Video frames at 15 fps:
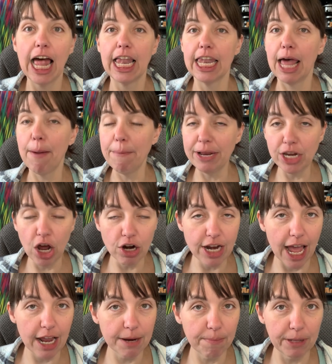let me know
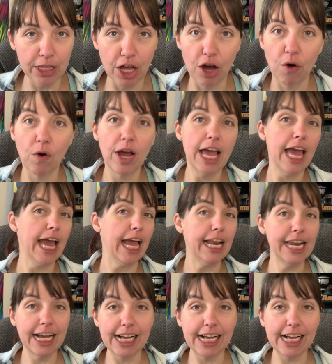down below in the